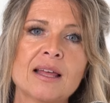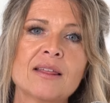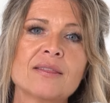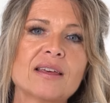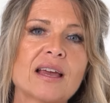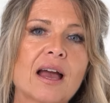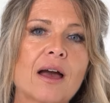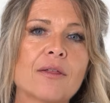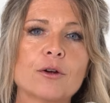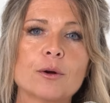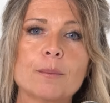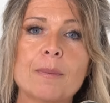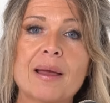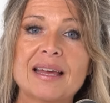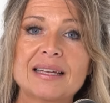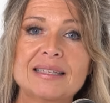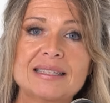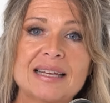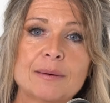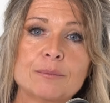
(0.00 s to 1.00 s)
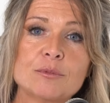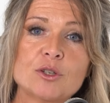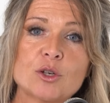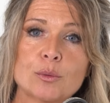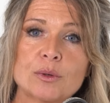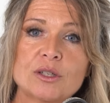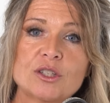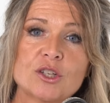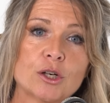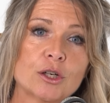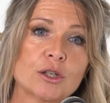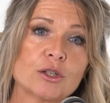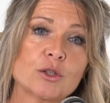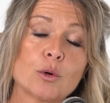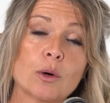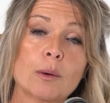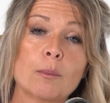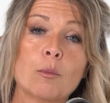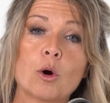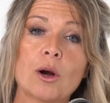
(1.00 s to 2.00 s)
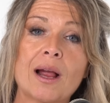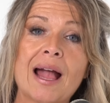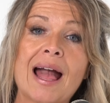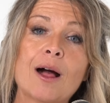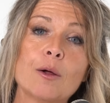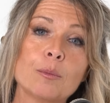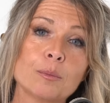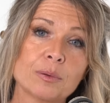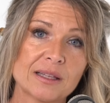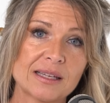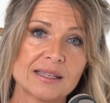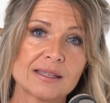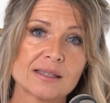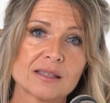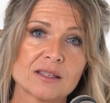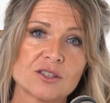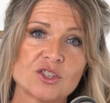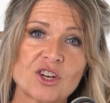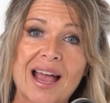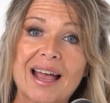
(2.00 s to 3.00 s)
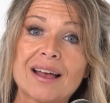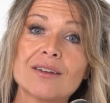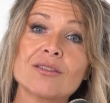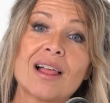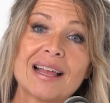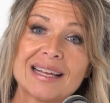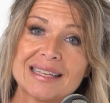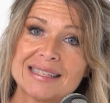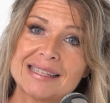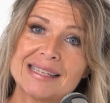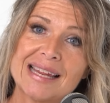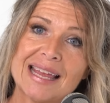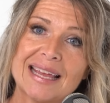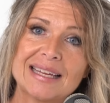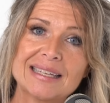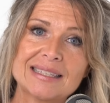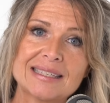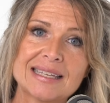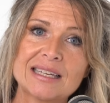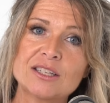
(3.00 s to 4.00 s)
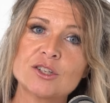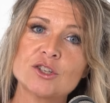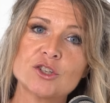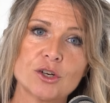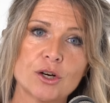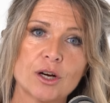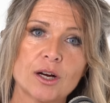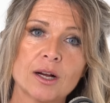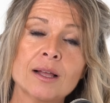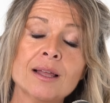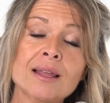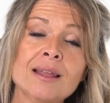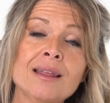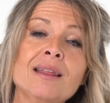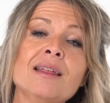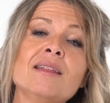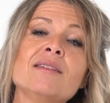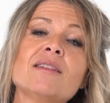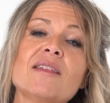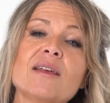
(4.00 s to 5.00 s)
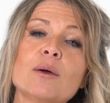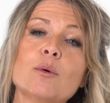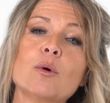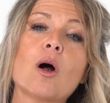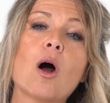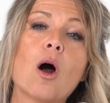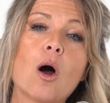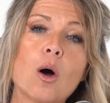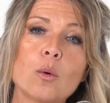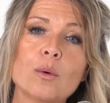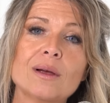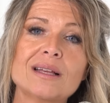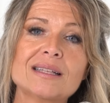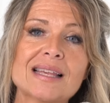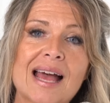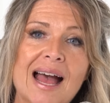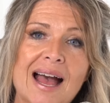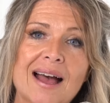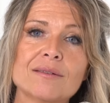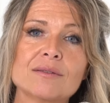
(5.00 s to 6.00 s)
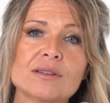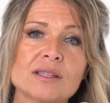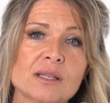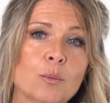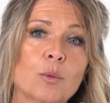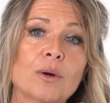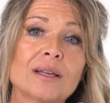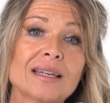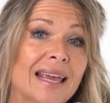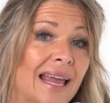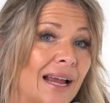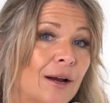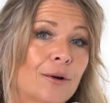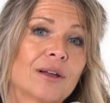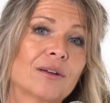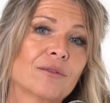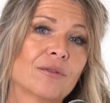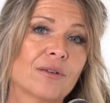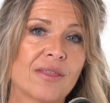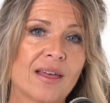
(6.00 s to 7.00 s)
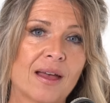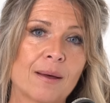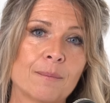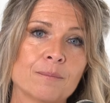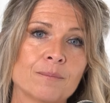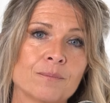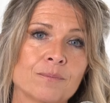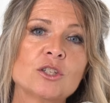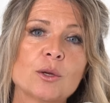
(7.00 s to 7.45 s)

the other may attempt to return to a more helpless, childlike state to ensure that they will always have someone caring for them,